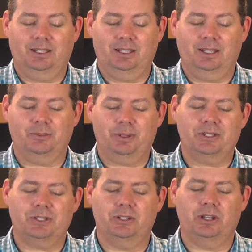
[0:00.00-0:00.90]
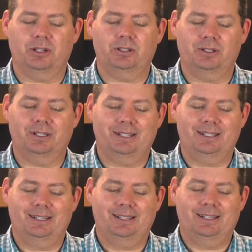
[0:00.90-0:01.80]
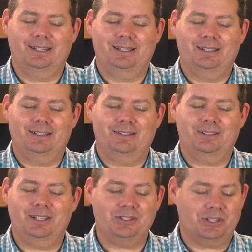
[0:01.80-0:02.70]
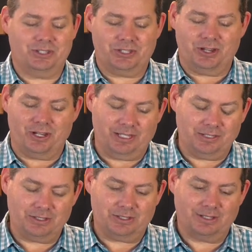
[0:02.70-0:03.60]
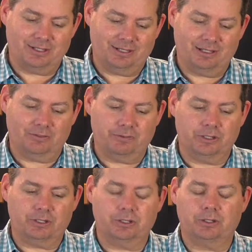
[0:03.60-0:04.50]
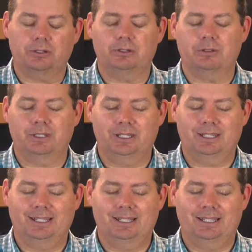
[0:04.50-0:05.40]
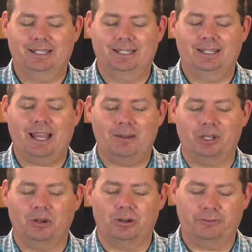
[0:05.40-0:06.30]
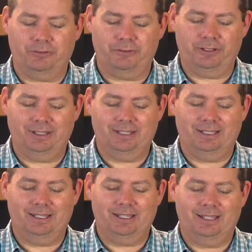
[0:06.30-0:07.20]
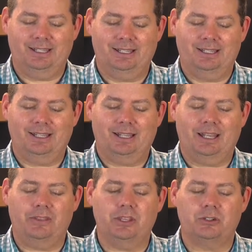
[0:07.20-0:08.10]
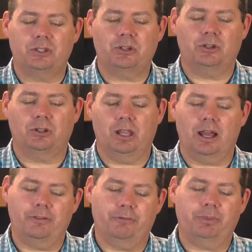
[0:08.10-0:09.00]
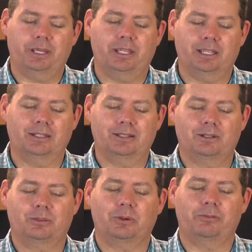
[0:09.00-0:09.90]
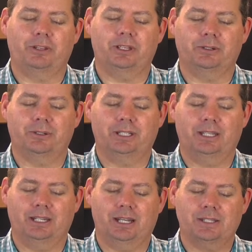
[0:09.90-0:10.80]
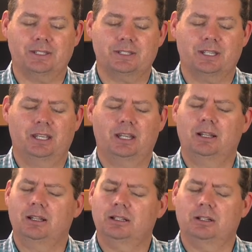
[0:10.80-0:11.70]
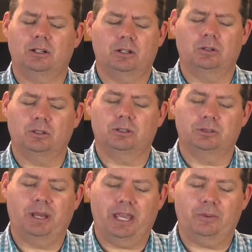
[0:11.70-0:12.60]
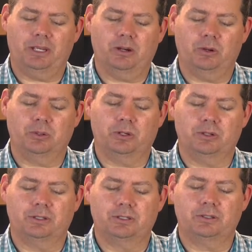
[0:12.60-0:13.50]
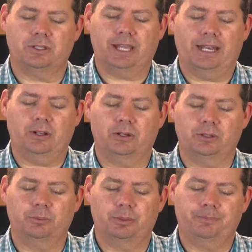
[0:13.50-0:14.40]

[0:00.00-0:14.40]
Help us to know these are the signs of the cocoon coming off and the eternal life being revealed in us. Oh Lord, may we hold on to that hope.